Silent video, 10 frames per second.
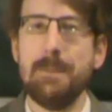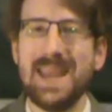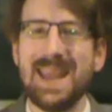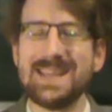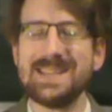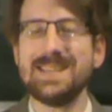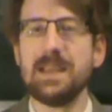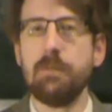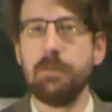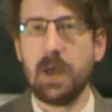me
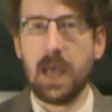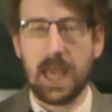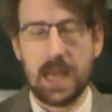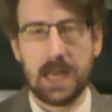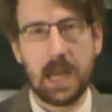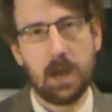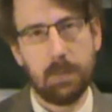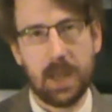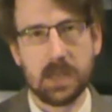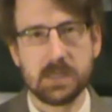suffer a little
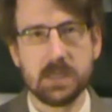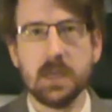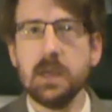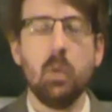bit.